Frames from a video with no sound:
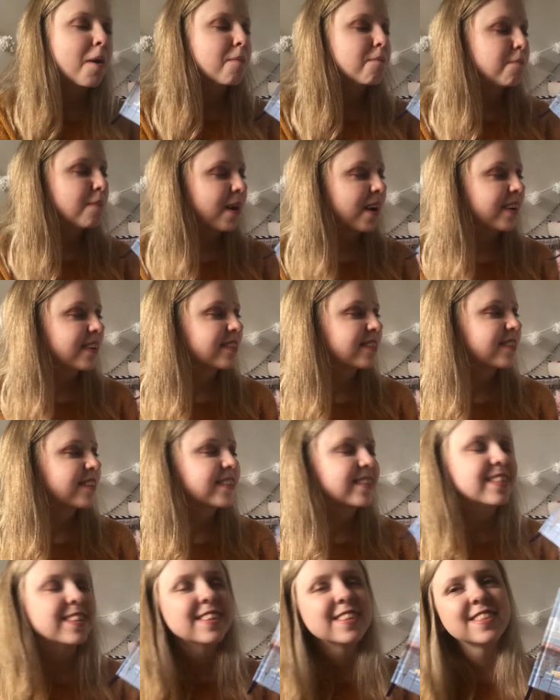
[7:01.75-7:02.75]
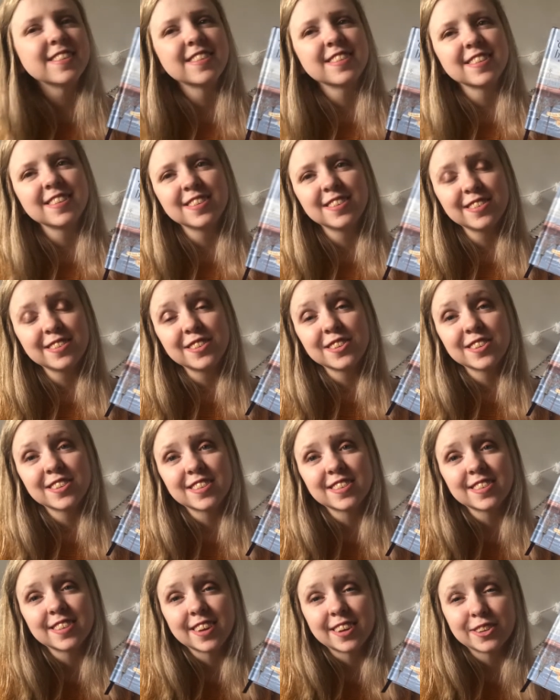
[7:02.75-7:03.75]
but this is
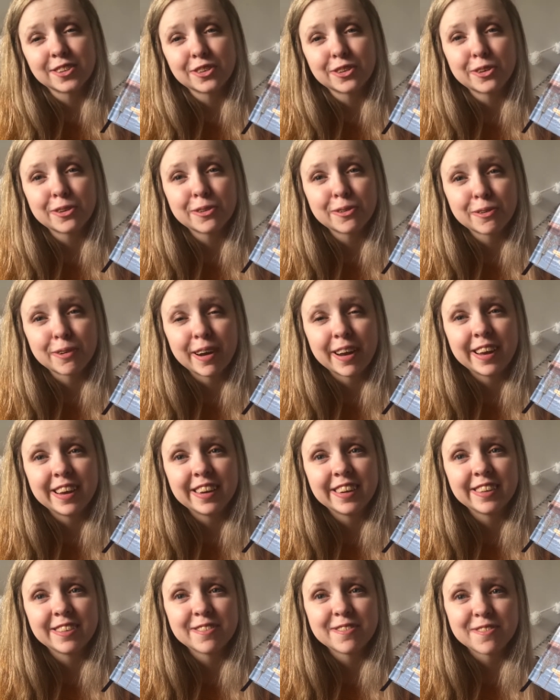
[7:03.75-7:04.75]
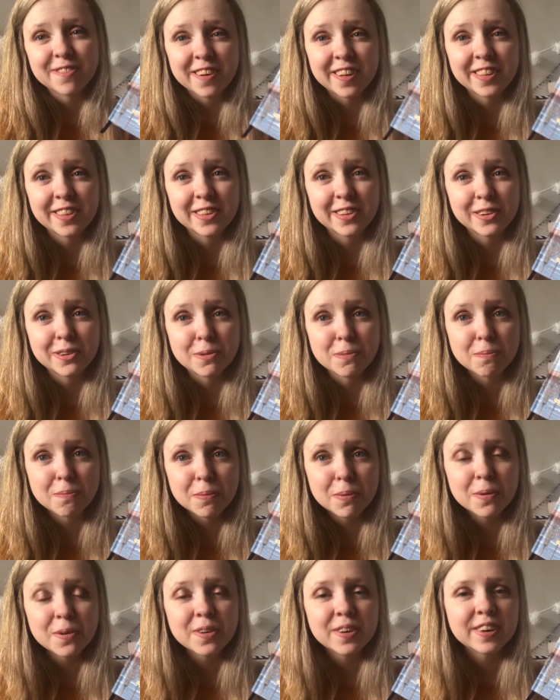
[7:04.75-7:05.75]
just such a great, fun little
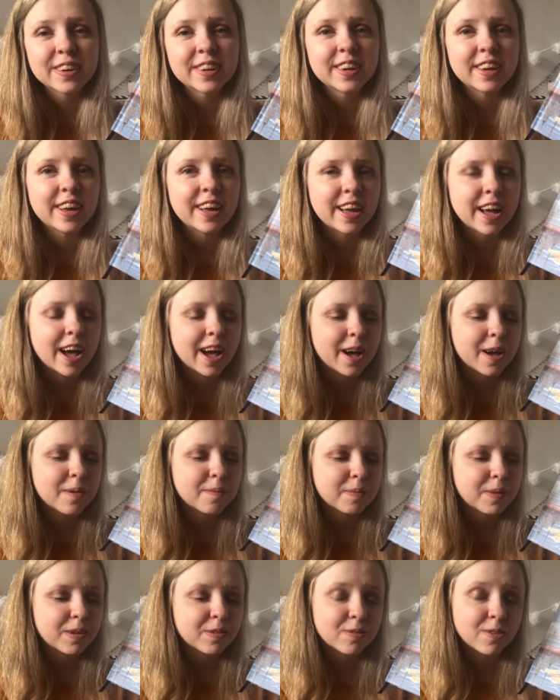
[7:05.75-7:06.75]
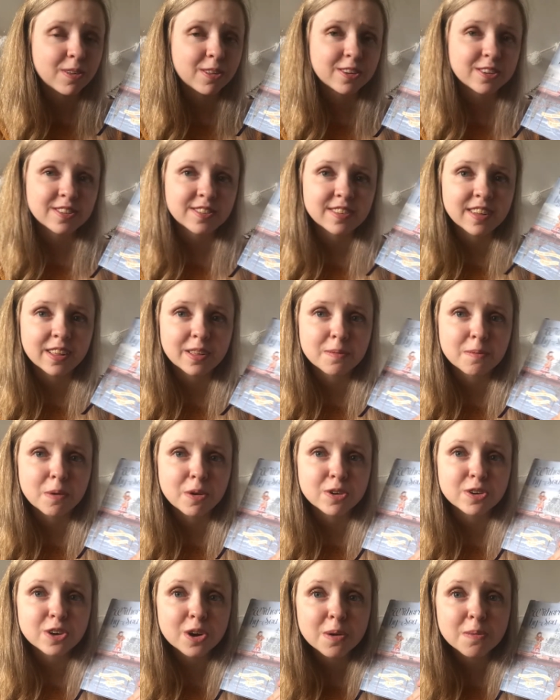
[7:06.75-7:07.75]
book. It follows Stella
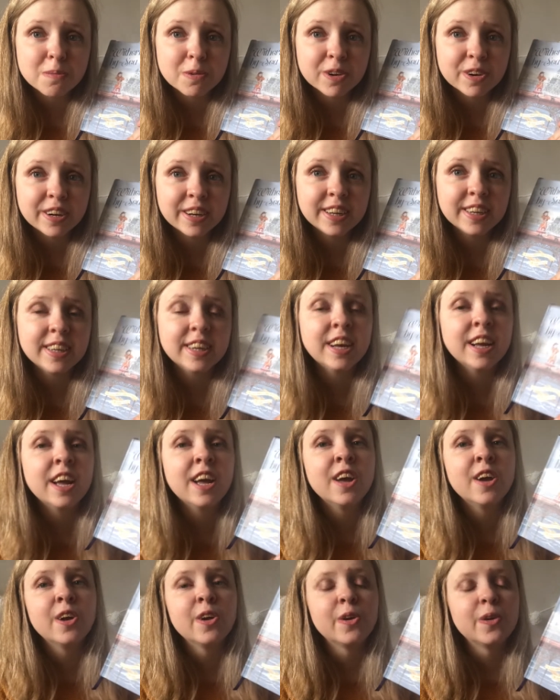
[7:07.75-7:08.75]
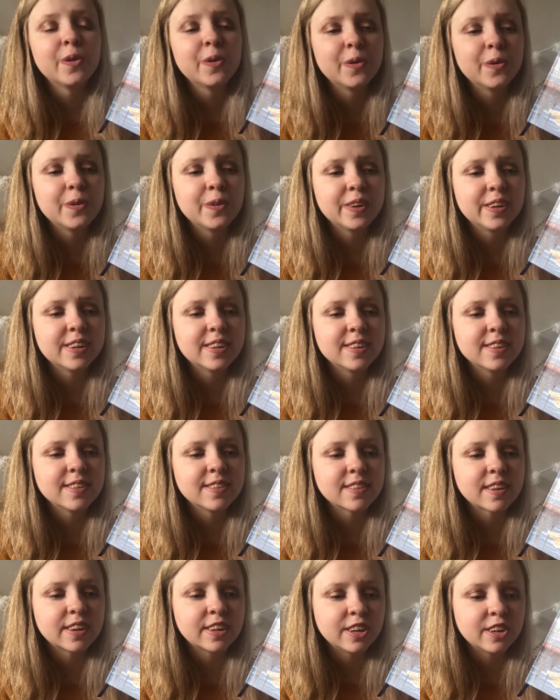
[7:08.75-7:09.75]
Montgomery, who is
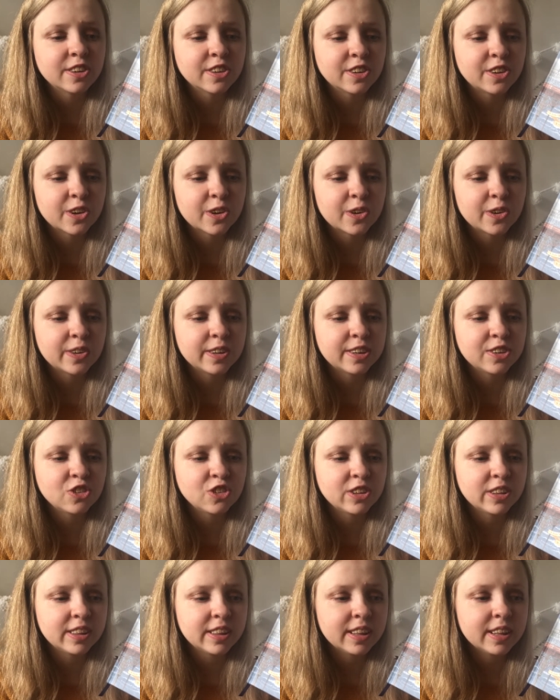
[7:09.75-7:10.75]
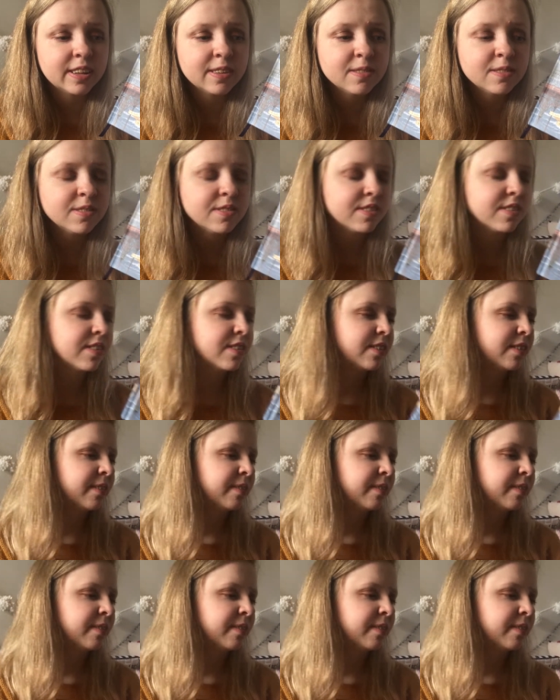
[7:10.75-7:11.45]
a young girl, and she lives